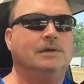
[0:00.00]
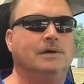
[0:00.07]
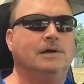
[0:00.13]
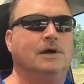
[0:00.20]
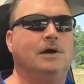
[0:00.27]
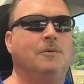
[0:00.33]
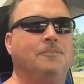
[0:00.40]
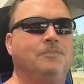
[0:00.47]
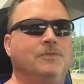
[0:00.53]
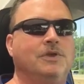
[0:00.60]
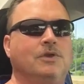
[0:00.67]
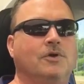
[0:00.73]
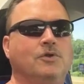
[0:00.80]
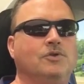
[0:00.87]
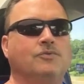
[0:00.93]

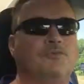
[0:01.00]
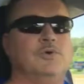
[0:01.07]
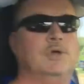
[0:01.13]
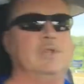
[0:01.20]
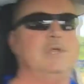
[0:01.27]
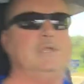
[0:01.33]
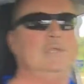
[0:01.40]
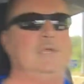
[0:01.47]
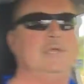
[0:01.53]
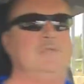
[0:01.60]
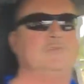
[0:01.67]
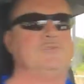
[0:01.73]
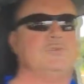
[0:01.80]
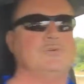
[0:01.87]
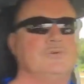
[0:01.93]
You really
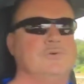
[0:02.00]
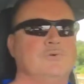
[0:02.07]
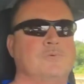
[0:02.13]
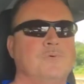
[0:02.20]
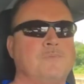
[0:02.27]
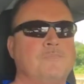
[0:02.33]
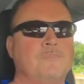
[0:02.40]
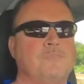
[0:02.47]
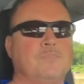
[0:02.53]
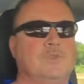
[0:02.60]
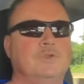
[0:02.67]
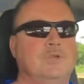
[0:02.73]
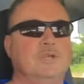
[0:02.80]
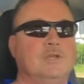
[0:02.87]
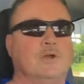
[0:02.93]
need to
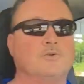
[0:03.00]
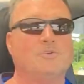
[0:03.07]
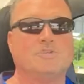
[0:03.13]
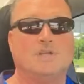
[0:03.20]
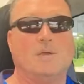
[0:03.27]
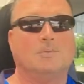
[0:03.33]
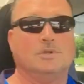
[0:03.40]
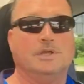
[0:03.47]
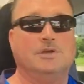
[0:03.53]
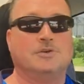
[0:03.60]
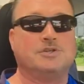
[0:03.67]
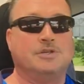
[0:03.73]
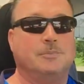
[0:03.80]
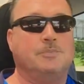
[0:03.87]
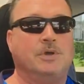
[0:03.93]
understand what
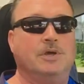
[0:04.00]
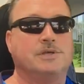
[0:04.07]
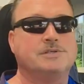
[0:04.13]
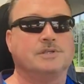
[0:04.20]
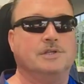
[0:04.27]
leadership is.